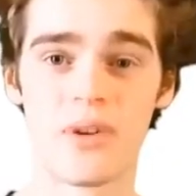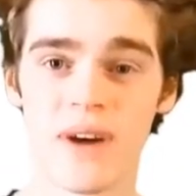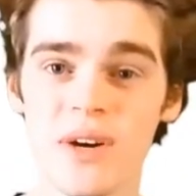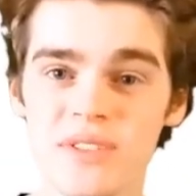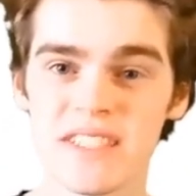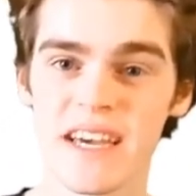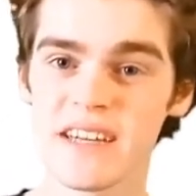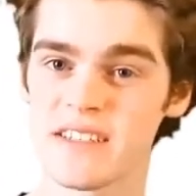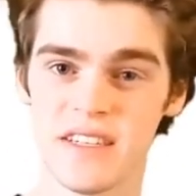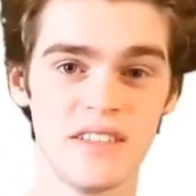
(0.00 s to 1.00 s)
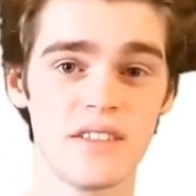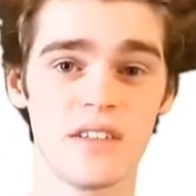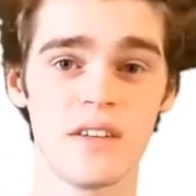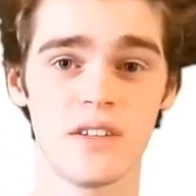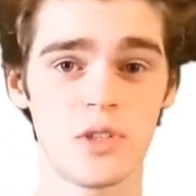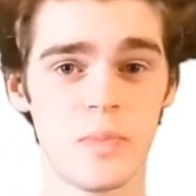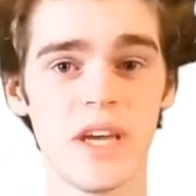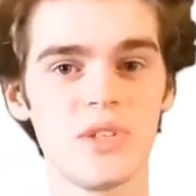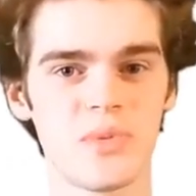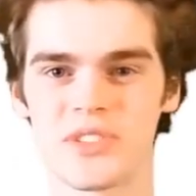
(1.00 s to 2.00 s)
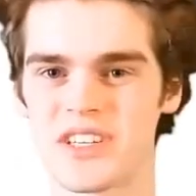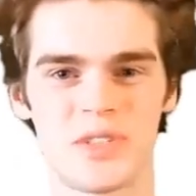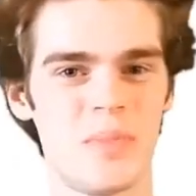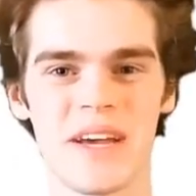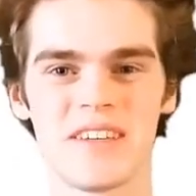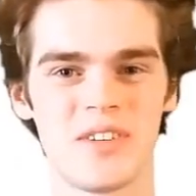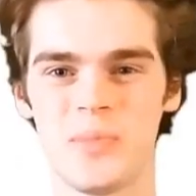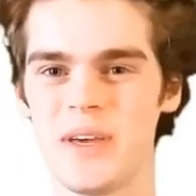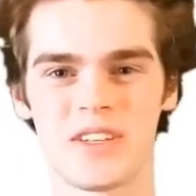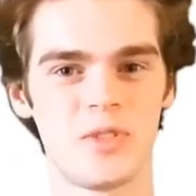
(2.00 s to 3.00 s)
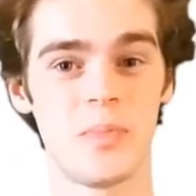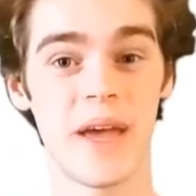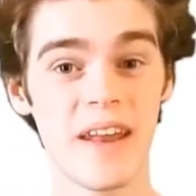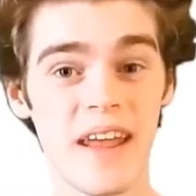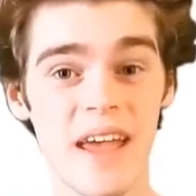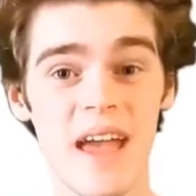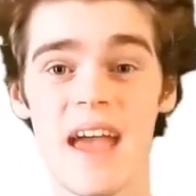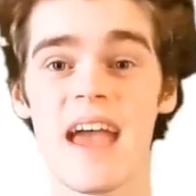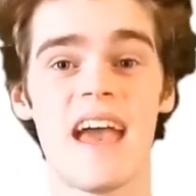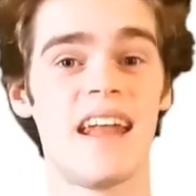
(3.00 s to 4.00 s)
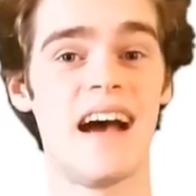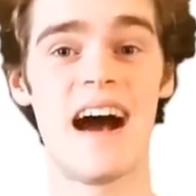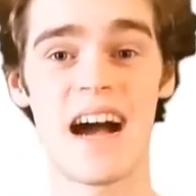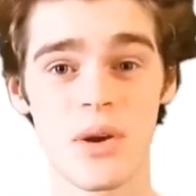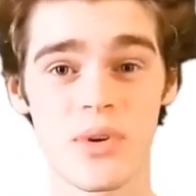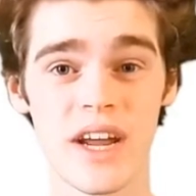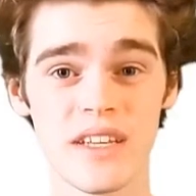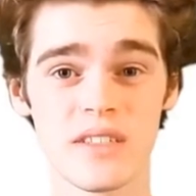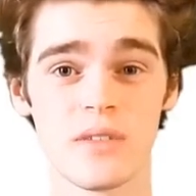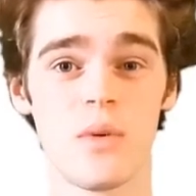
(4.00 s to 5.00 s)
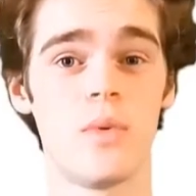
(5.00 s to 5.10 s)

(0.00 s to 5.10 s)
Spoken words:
Around the 80s, space was expected to be expanding at a high rate